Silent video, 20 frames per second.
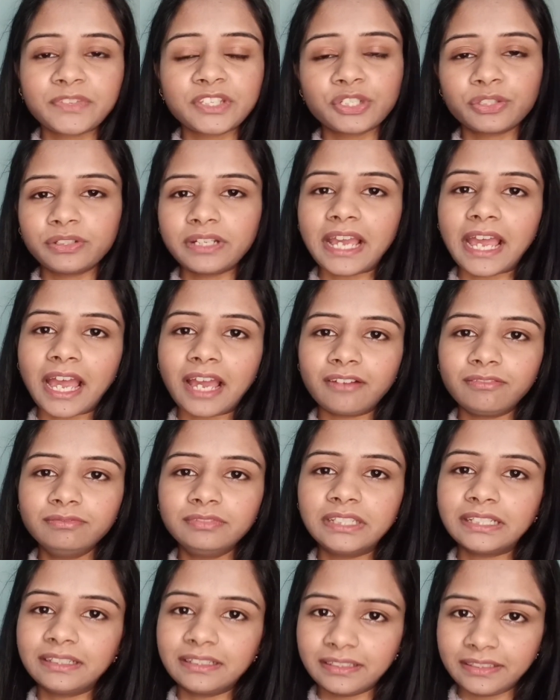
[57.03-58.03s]
should
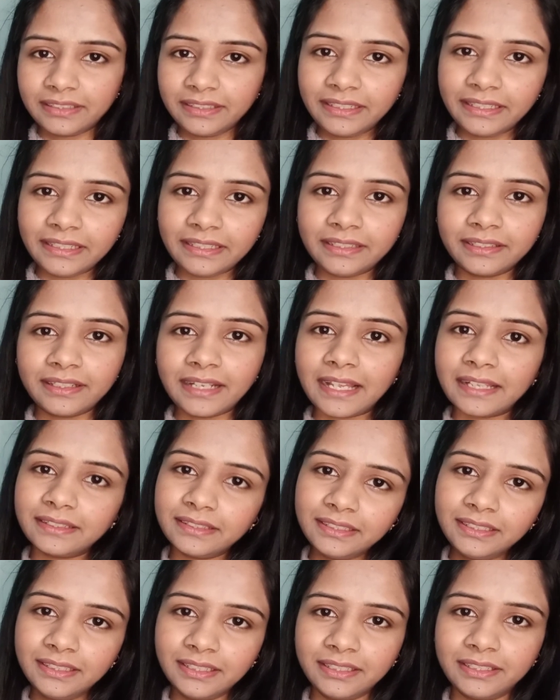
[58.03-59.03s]
have the current year
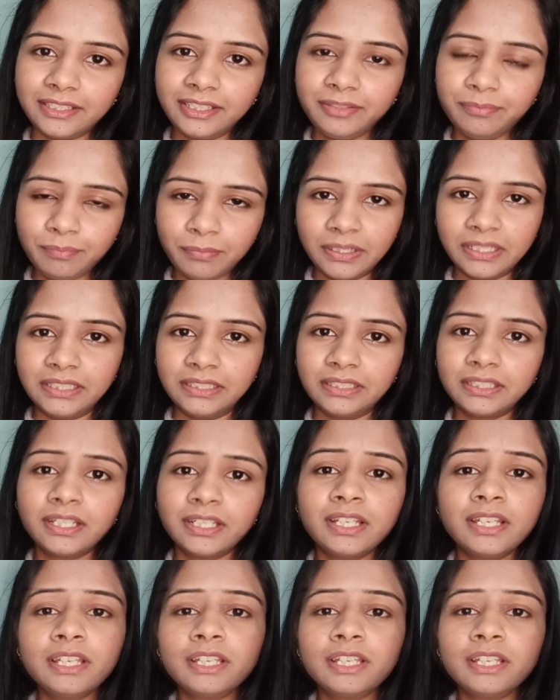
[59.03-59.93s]
and the current month.